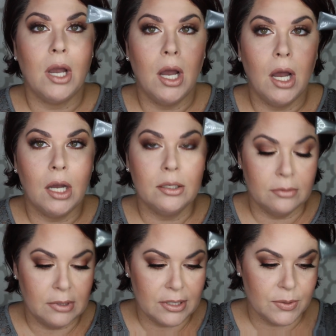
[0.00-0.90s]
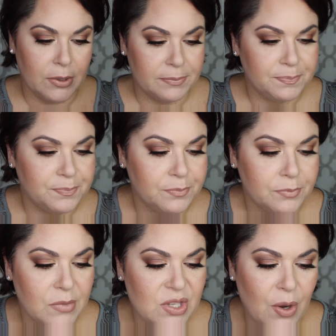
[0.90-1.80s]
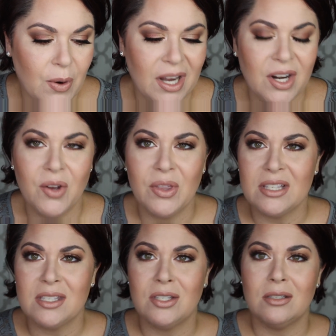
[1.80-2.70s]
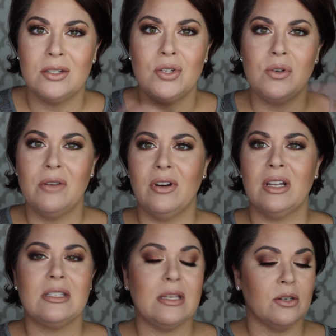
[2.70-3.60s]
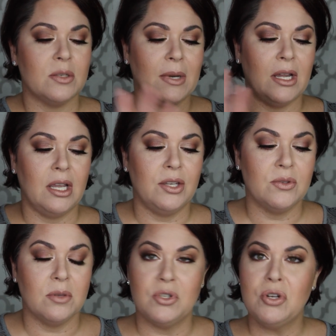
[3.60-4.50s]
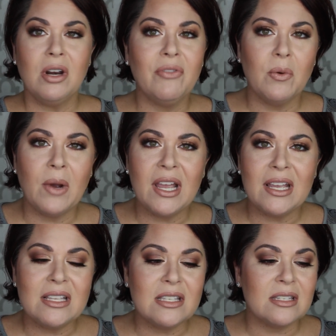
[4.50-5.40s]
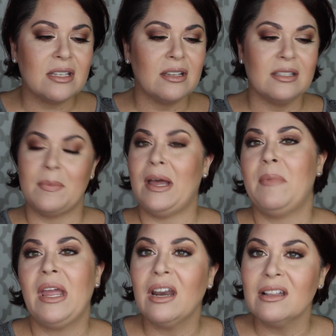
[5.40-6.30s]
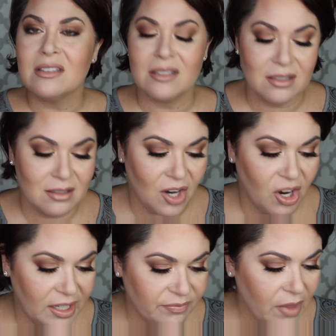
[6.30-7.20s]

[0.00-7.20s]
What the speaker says: Ha, this one. So I know that's 2 different concealers, but I use them 2 different ways because I'm high maintenance. Sorry.